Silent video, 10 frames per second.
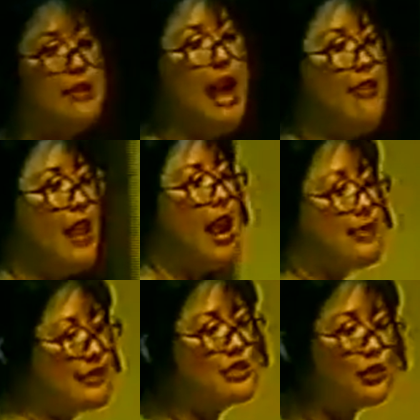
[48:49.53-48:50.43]
Now that
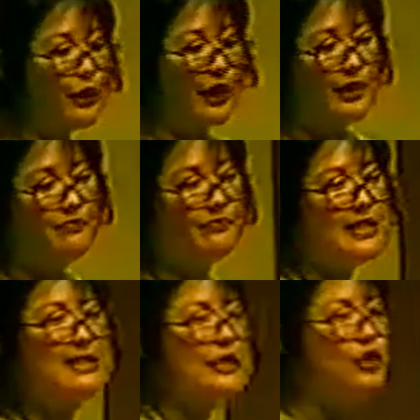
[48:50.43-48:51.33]
Isaac's 3,
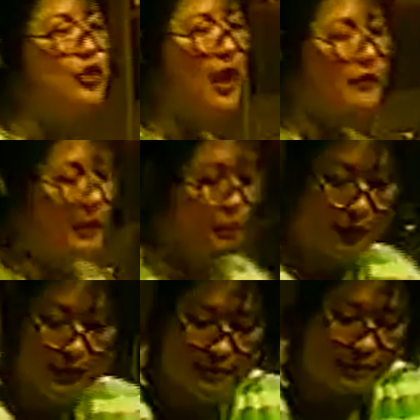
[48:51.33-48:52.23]
he's still driving me
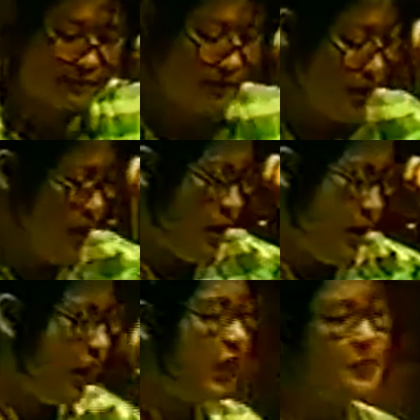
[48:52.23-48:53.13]
crazy.
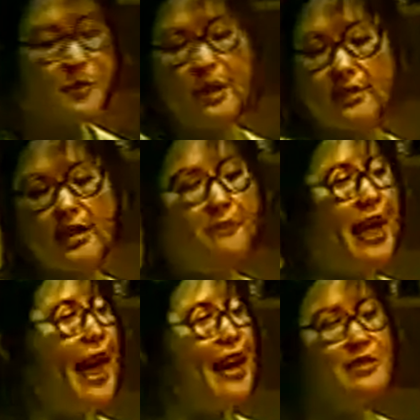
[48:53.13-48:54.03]
He keeps messing up
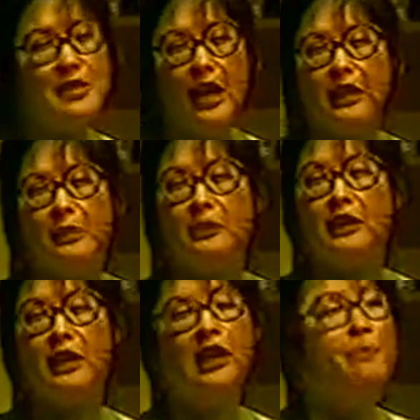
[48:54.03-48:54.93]
the house and I keep
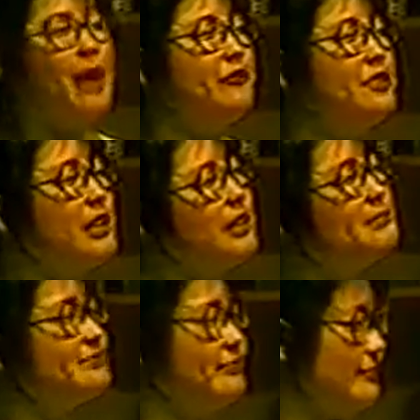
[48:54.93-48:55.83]
cleaning up after him.